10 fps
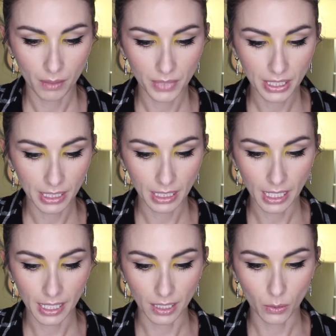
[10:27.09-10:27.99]
I'm just gonna
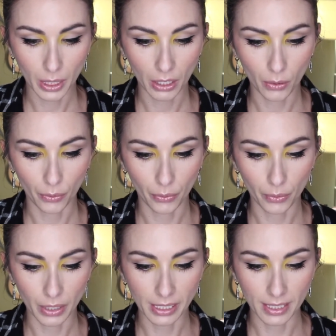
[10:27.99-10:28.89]
kind of quick go
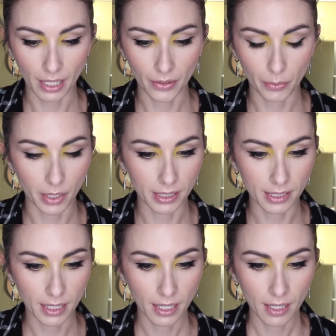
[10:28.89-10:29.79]
through these other
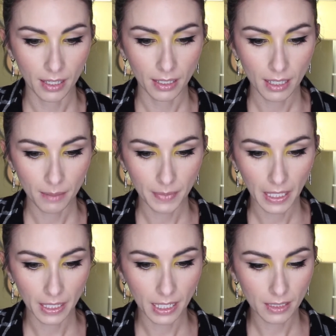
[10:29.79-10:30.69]
ones. Yep,
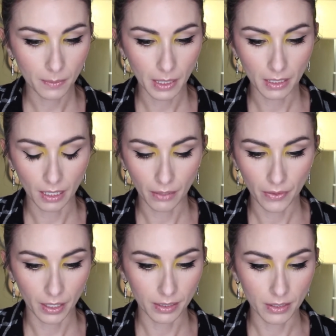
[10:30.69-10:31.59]
that next one,
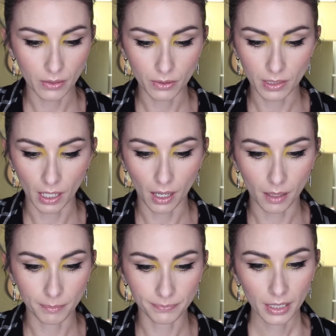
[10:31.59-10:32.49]
nothing is used
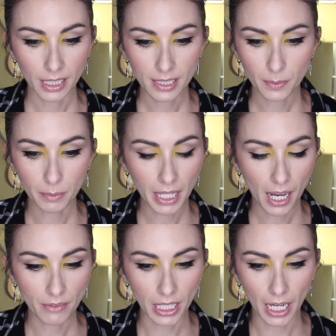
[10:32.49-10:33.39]
up. This one we
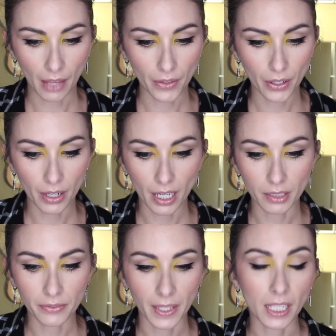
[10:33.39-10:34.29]
have another
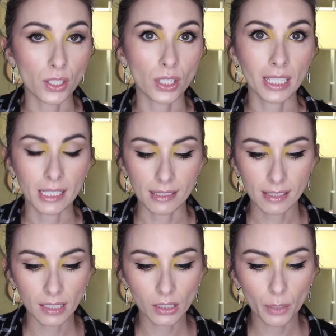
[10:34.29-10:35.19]
e.l.f. HD
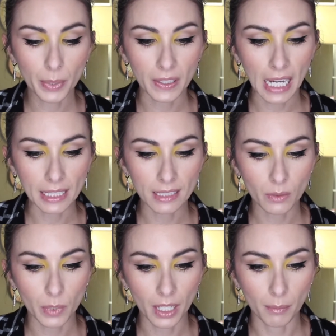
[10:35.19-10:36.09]
concealer, but that is
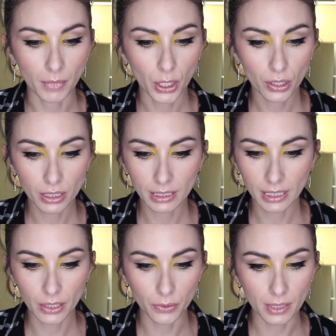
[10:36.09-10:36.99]
the one I'm
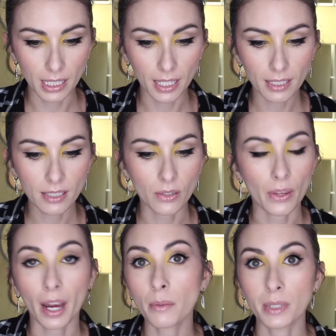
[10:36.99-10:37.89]
currently using, so
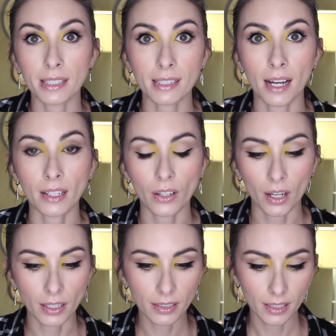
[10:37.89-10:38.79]
that one's not
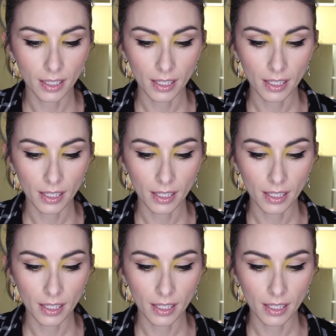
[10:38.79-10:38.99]
gone.